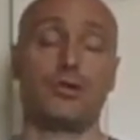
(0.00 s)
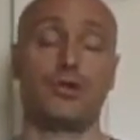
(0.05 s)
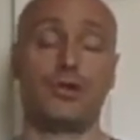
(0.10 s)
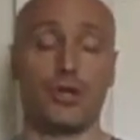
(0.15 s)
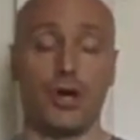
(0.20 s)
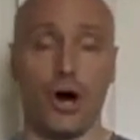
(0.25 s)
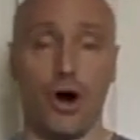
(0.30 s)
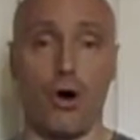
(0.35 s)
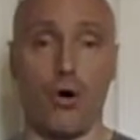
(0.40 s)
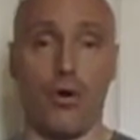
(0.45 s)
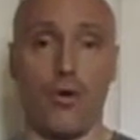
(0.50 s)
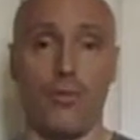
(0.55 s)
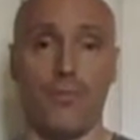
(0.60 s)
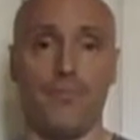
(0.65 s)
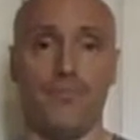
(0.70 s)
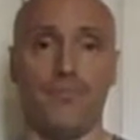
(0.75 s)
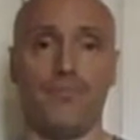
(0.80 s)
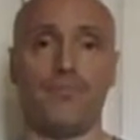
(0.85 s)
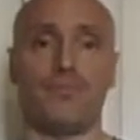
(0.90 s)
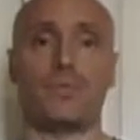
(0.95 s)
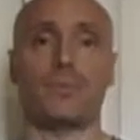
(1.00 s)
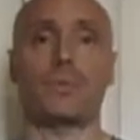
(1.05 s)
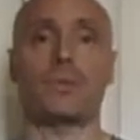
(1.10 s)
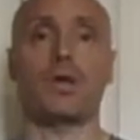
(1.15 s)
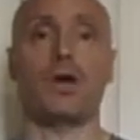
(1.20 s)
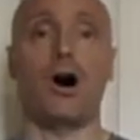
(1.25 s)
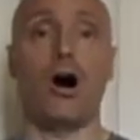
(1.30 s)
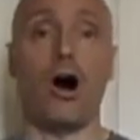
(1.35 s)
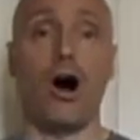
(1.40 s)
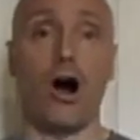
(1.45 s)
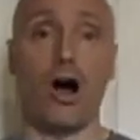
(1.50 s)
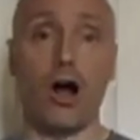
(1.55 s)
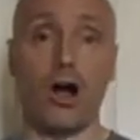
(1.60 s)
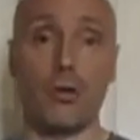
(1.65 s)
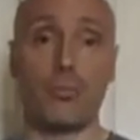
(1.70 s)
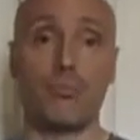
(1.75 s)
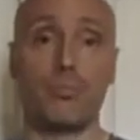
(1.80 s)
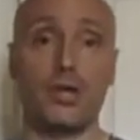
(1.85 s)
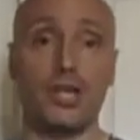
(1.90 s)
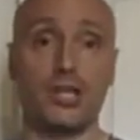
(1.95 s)
So,
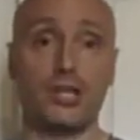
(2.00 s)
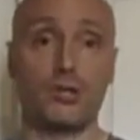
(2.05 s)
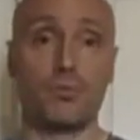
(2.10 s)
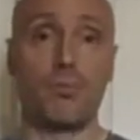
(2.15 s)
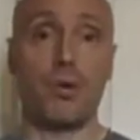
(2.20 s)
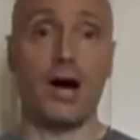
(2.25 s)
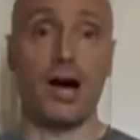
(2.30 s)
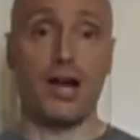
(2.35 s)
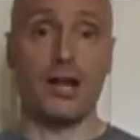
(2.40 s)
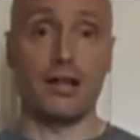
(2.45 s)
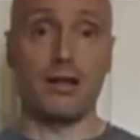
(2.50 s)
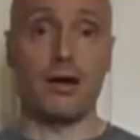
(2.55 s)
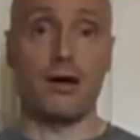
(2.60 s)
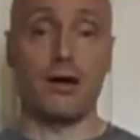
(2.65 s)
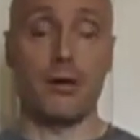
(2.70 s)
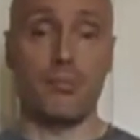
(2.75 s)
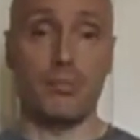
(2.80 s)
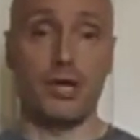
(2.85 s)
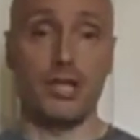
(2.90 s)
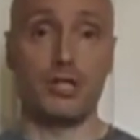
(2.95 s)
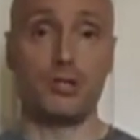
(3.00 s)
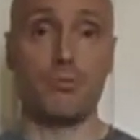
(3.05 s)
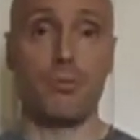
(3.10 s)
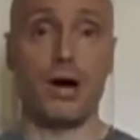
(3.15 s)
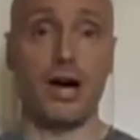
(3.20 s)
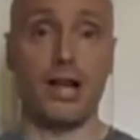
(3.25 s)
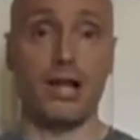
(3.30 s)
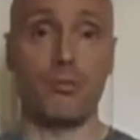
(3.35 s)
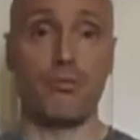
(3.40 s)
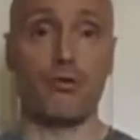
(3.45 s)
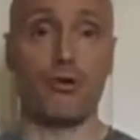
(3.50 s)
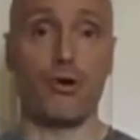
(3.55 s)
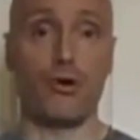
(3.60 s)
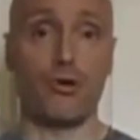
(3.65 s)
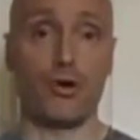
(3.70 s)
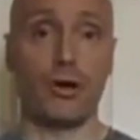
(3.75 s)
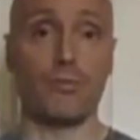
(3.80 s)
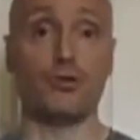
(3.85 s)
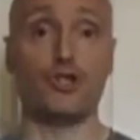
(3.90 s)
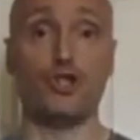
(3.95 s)
our Beachbody
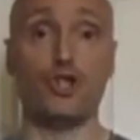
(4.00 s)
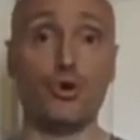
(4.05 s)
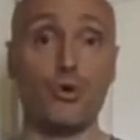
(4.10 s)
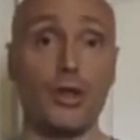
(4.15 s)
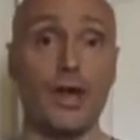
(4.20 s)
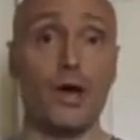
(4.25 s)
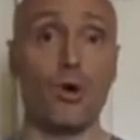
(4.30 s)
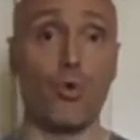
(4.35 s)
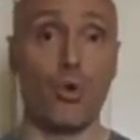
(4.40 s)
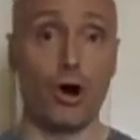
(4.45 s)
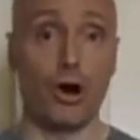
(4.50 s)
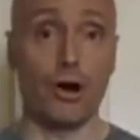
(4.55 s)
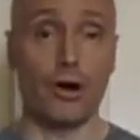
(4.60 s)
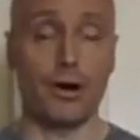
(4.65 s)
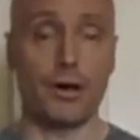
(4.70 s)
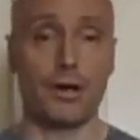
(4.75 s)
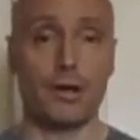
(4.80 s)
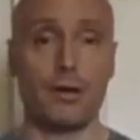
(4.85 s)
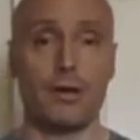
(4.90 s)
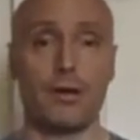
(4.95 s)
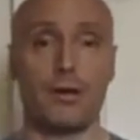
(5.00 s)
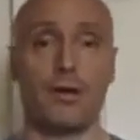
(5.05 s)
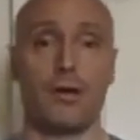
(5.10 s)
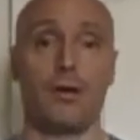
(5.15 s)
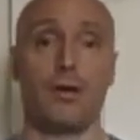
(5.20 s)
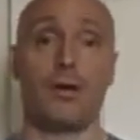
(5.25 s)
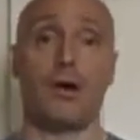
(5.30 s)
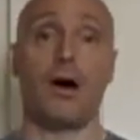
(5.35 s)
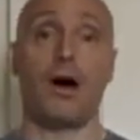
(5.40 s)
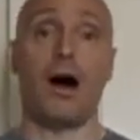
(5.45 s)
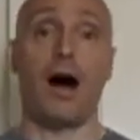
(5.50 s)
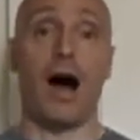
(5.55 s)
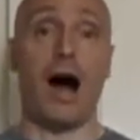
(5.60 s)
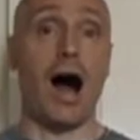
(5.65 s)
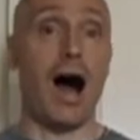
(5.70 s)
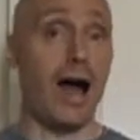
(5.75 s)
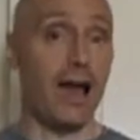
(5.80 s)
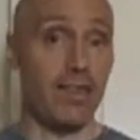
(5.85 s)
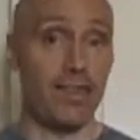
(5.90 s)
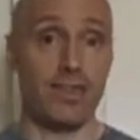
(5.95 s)
programs, do they work?
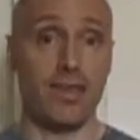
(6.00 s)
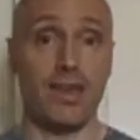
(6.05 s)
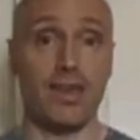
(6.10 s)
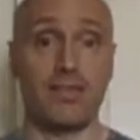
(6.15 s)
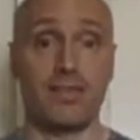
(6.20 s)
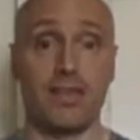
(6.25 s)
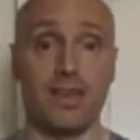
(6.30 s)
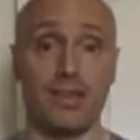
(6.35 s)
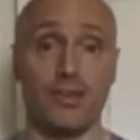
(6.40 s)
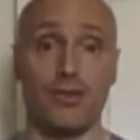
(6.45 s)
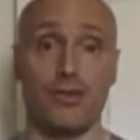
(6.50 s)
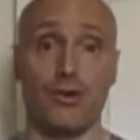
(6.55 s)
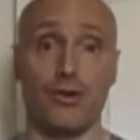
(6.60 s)
I think they